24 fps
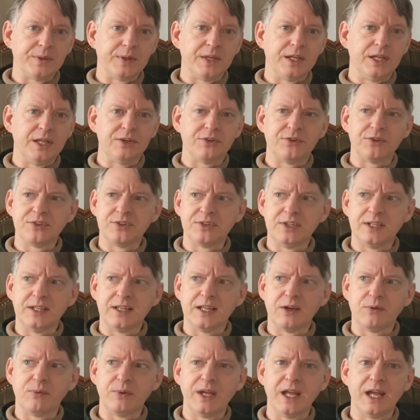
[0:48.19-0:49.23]
interesting
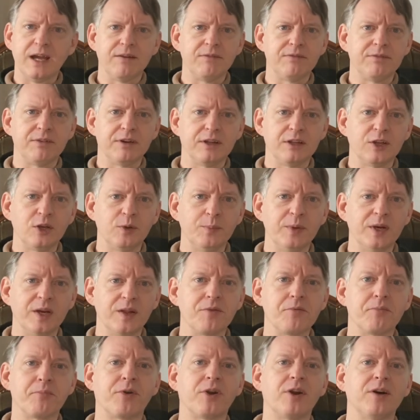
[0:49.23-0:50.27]
that we have a little bit of the
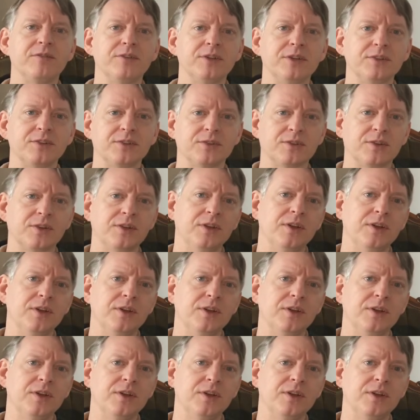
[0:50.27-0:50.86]
province